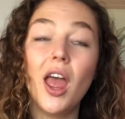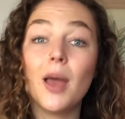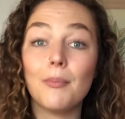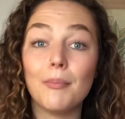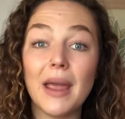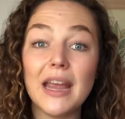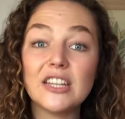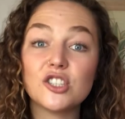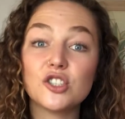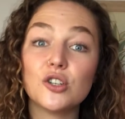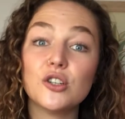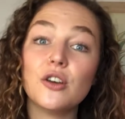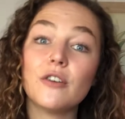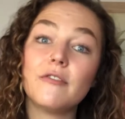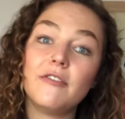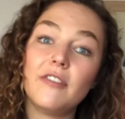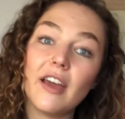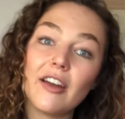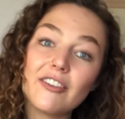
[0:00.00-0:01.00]
make sure
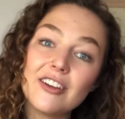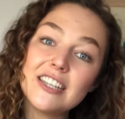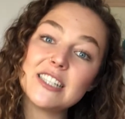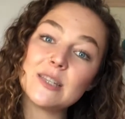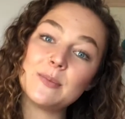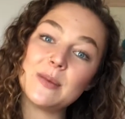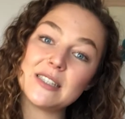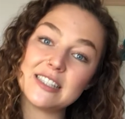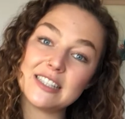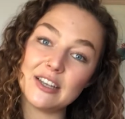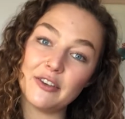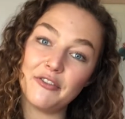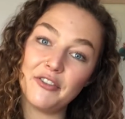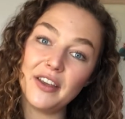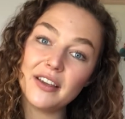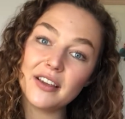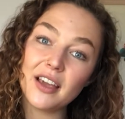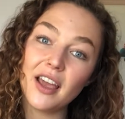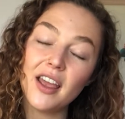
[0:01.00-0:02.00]
you're very
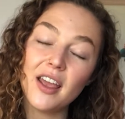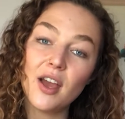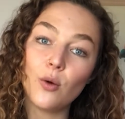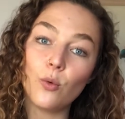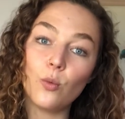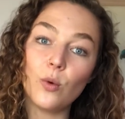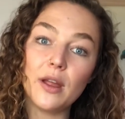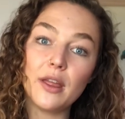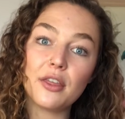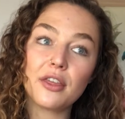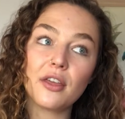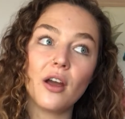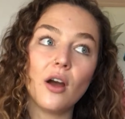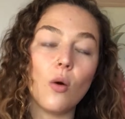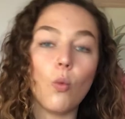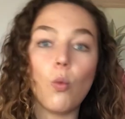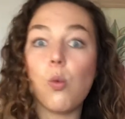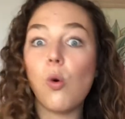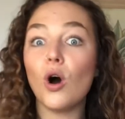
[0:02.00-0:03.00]
specific with
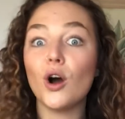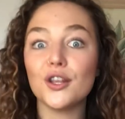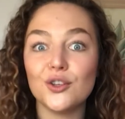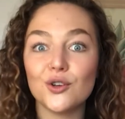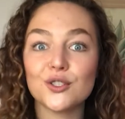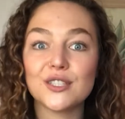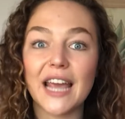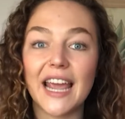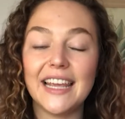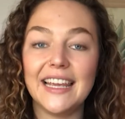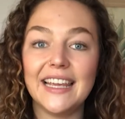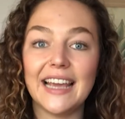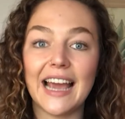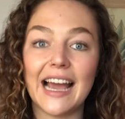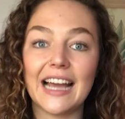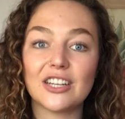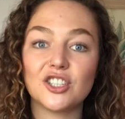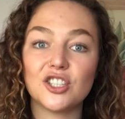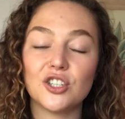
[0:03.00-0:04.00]
what you're taking
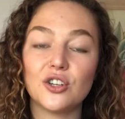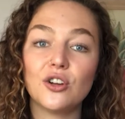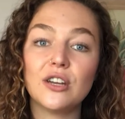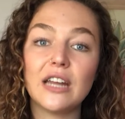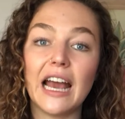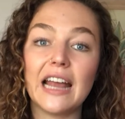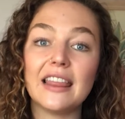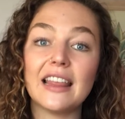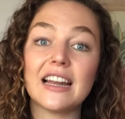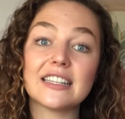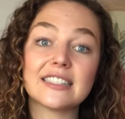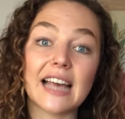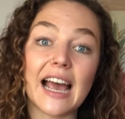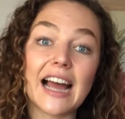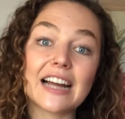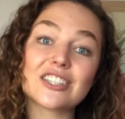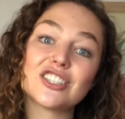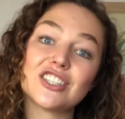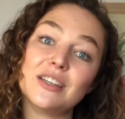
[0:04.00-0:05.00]
action on and that it's
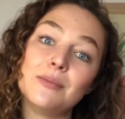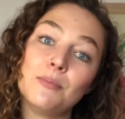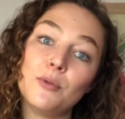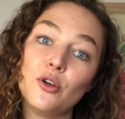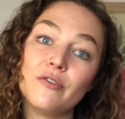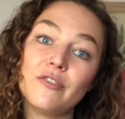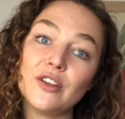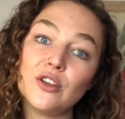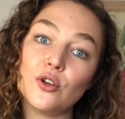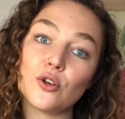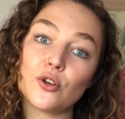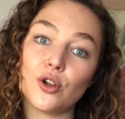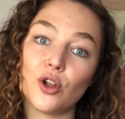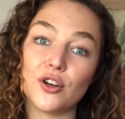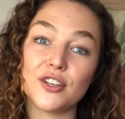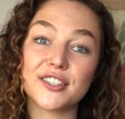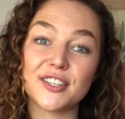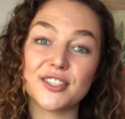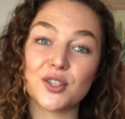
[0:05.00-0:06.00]
actually moving you
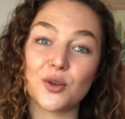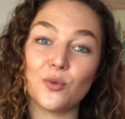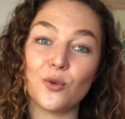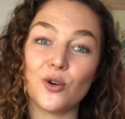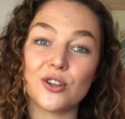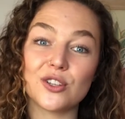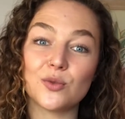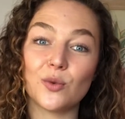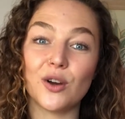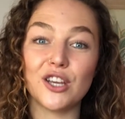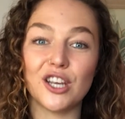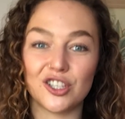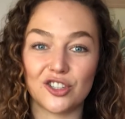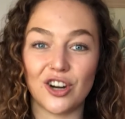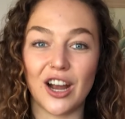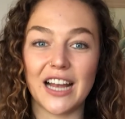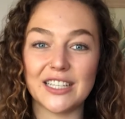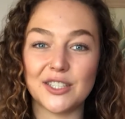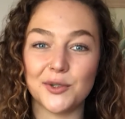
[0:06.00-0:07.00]
closer towards what you're
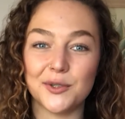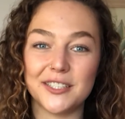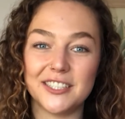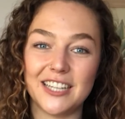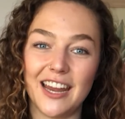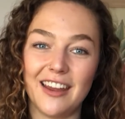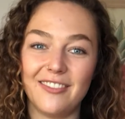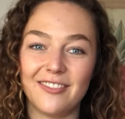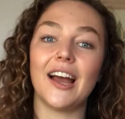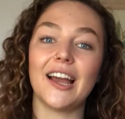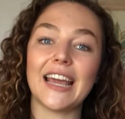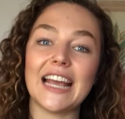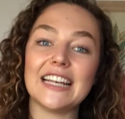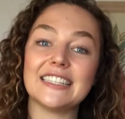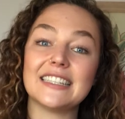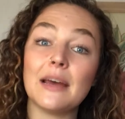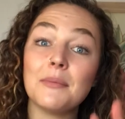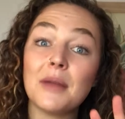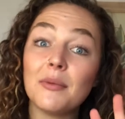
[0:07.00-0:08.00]
trying to achieve. Okay,
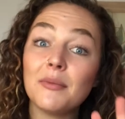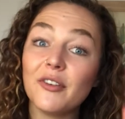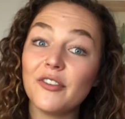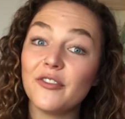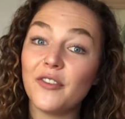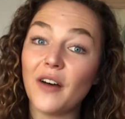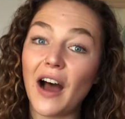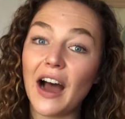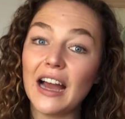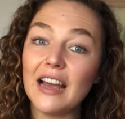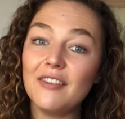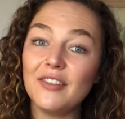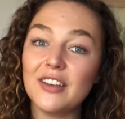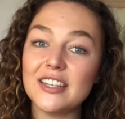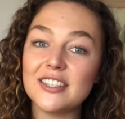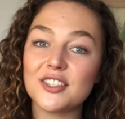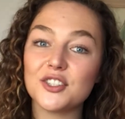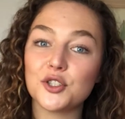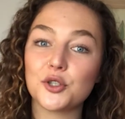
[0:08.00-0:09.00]
step number
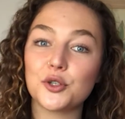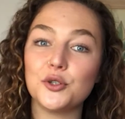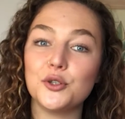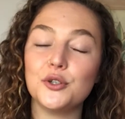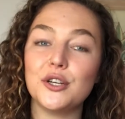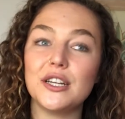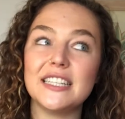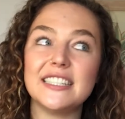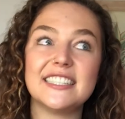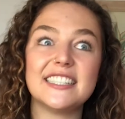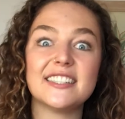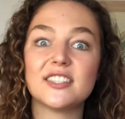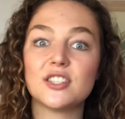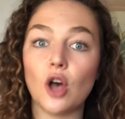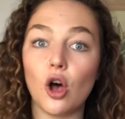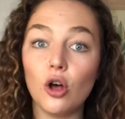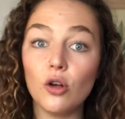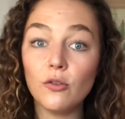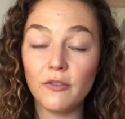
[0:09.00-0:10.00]
5 is to
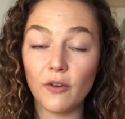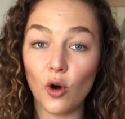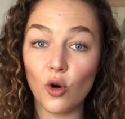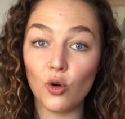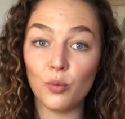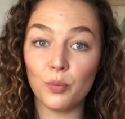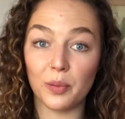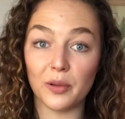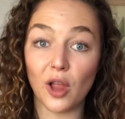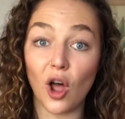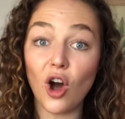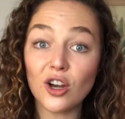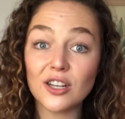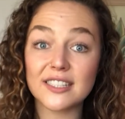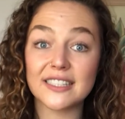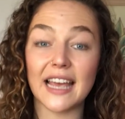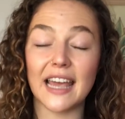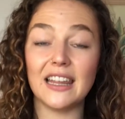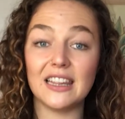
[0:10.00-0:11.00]
dissolve all
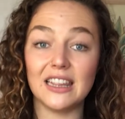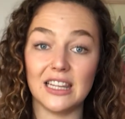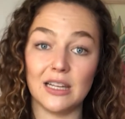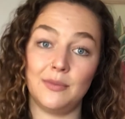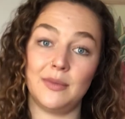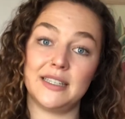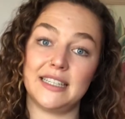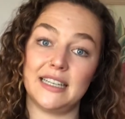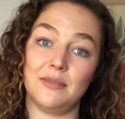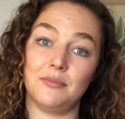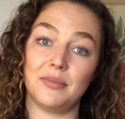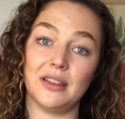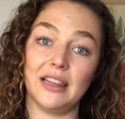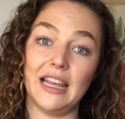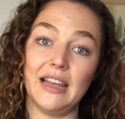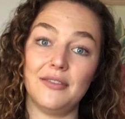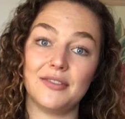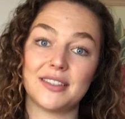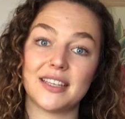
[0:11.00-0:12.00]
blocks and limiting
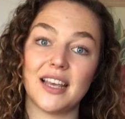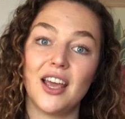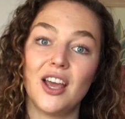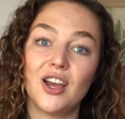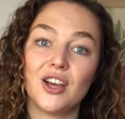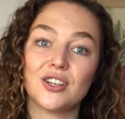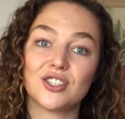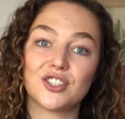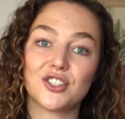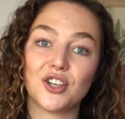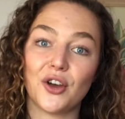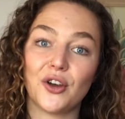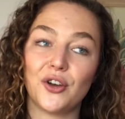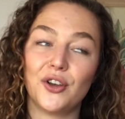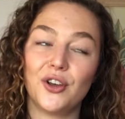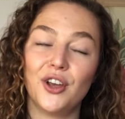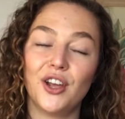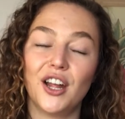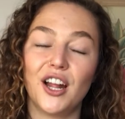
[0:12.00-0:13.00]
beliefs. So